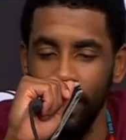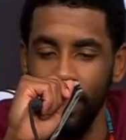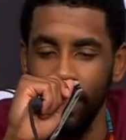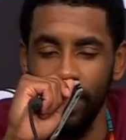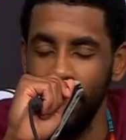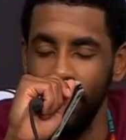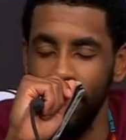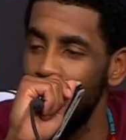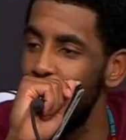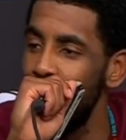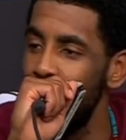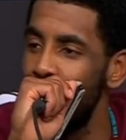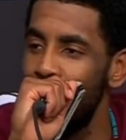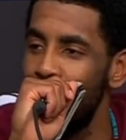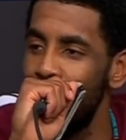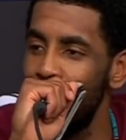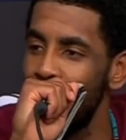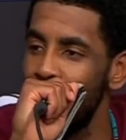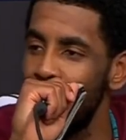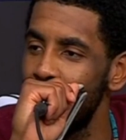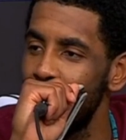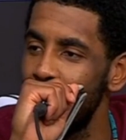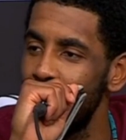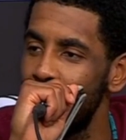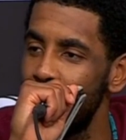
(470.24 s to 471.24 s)
Let's keep it
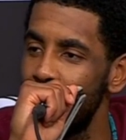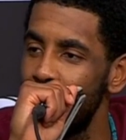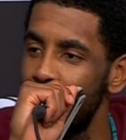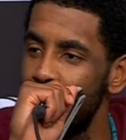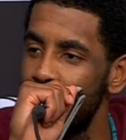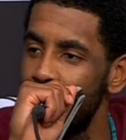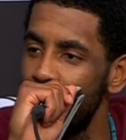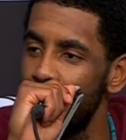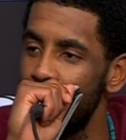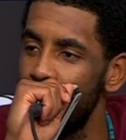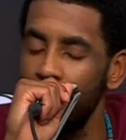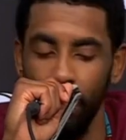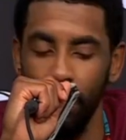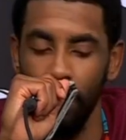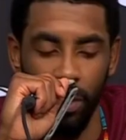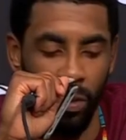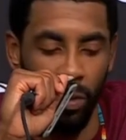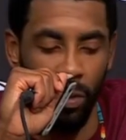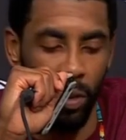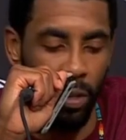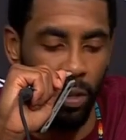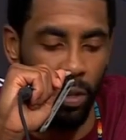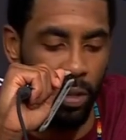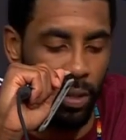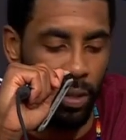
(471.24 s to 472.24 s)
rolling. Let's keep it
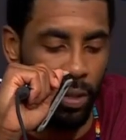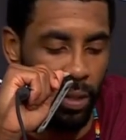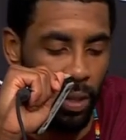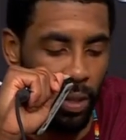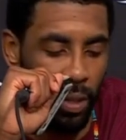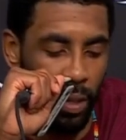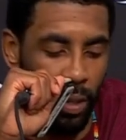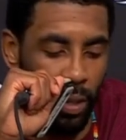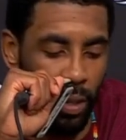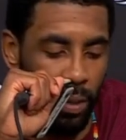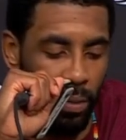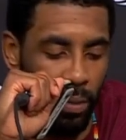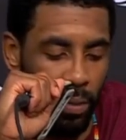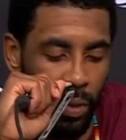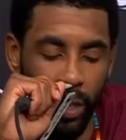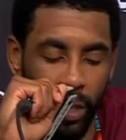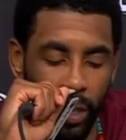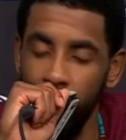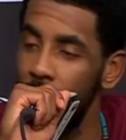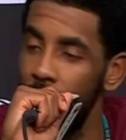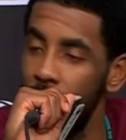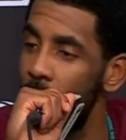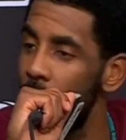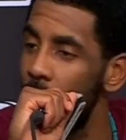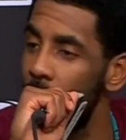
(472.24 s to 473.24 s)
rolling. Um, when
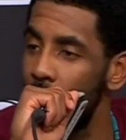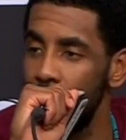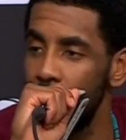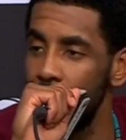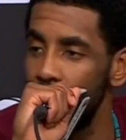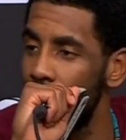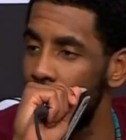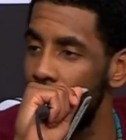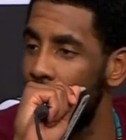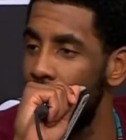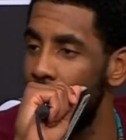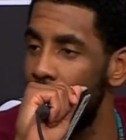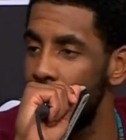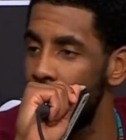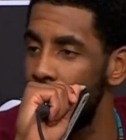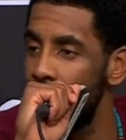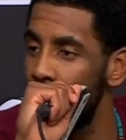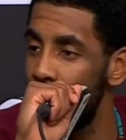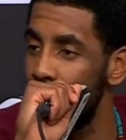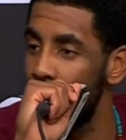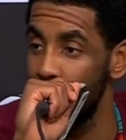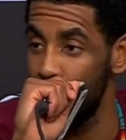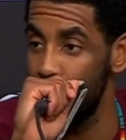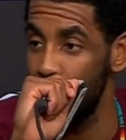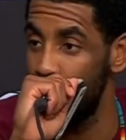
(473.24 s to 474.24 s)
he's when guys,
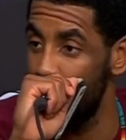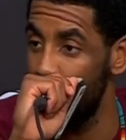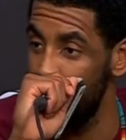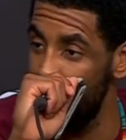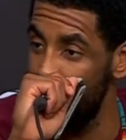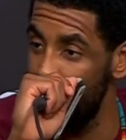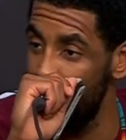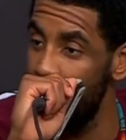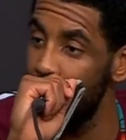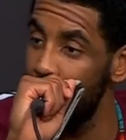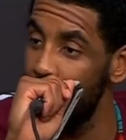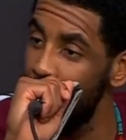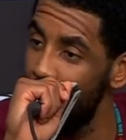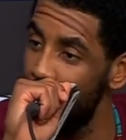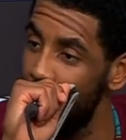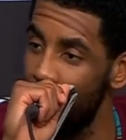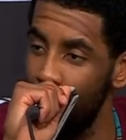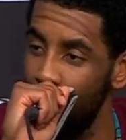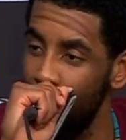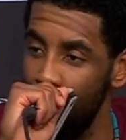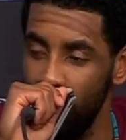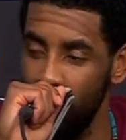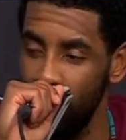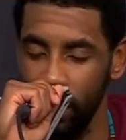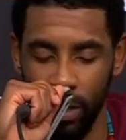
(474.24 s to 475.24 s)
special p- talents in our
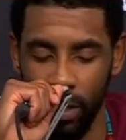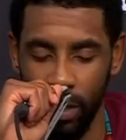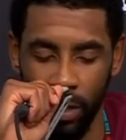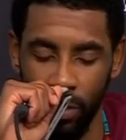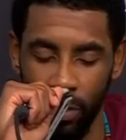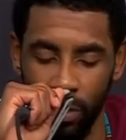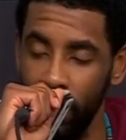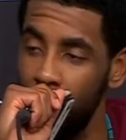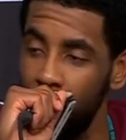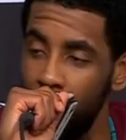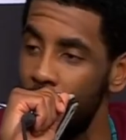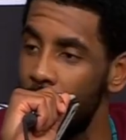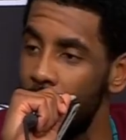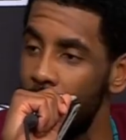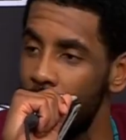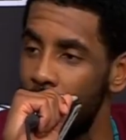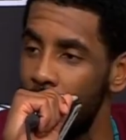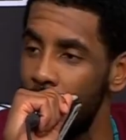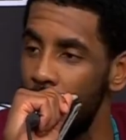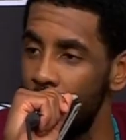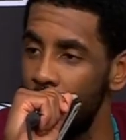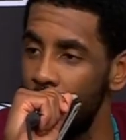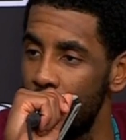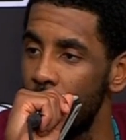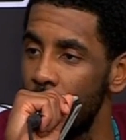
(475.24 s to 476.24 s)
world are in a rhythm like that,
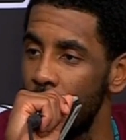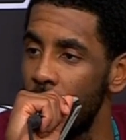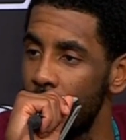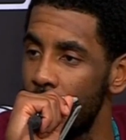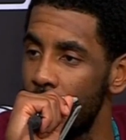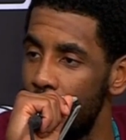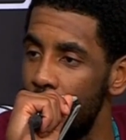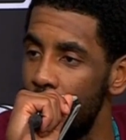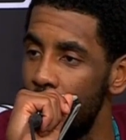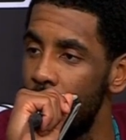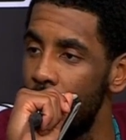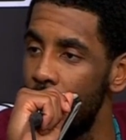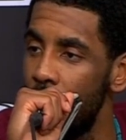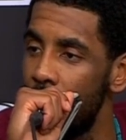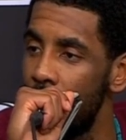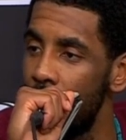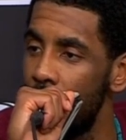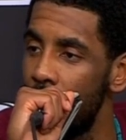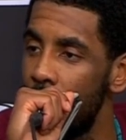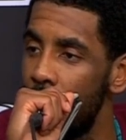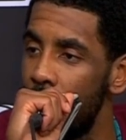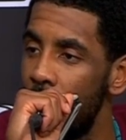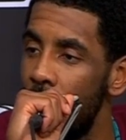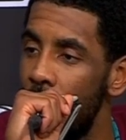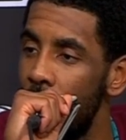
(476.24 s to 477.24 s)
you just want to keep feeding
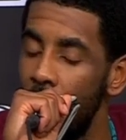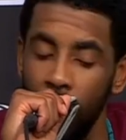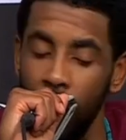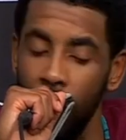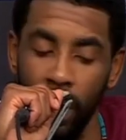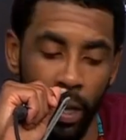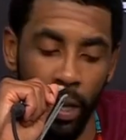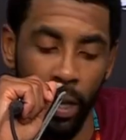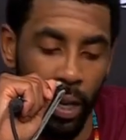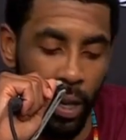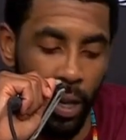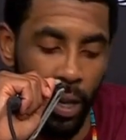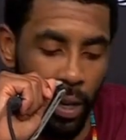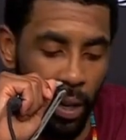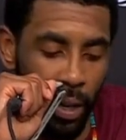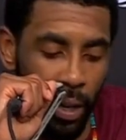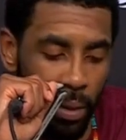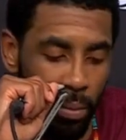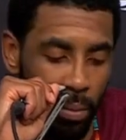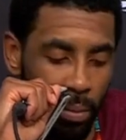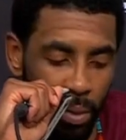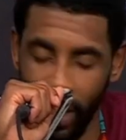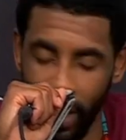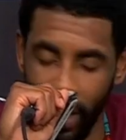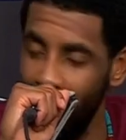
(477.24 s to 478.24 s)
them. Um,
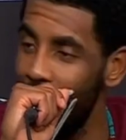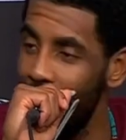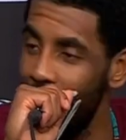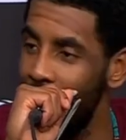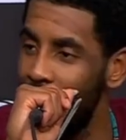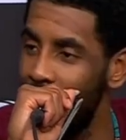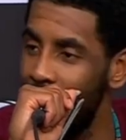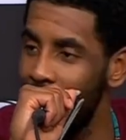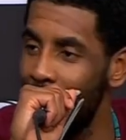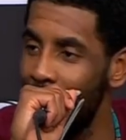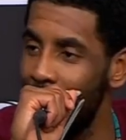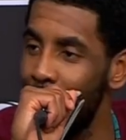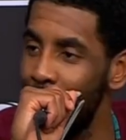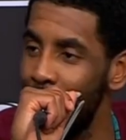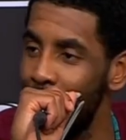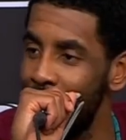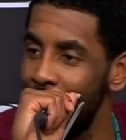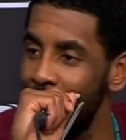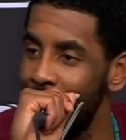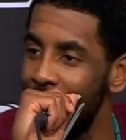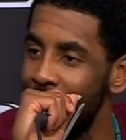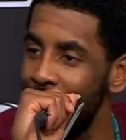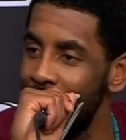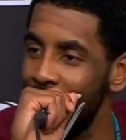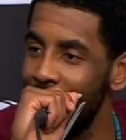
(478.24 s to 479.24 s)
but K on the opposite
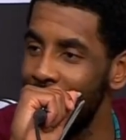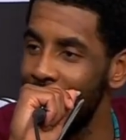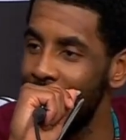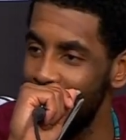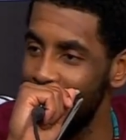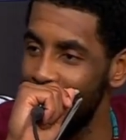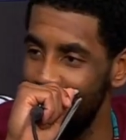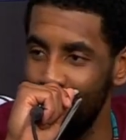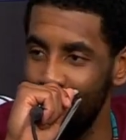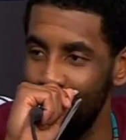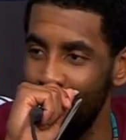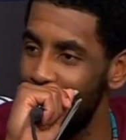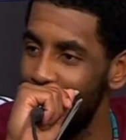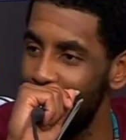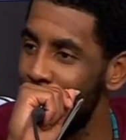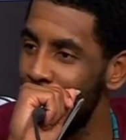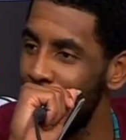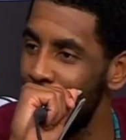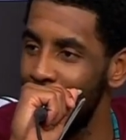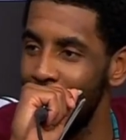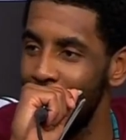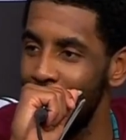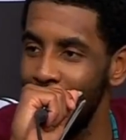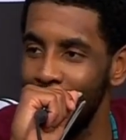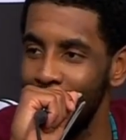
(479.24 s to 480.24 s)
end is like just play
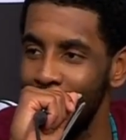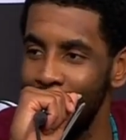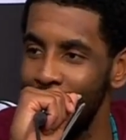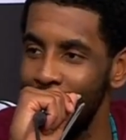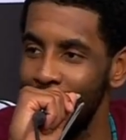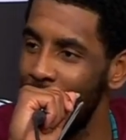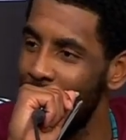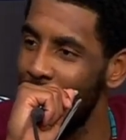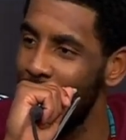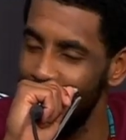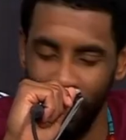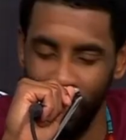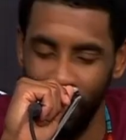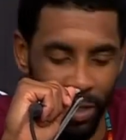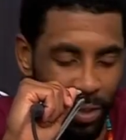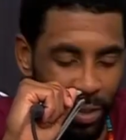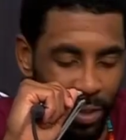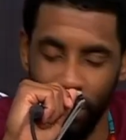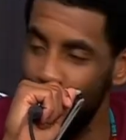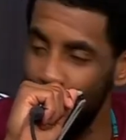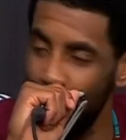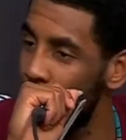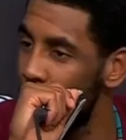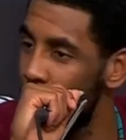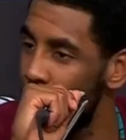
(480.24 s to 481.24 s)
free. You guys don't need to
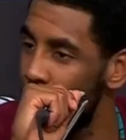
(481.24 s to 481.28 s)
force the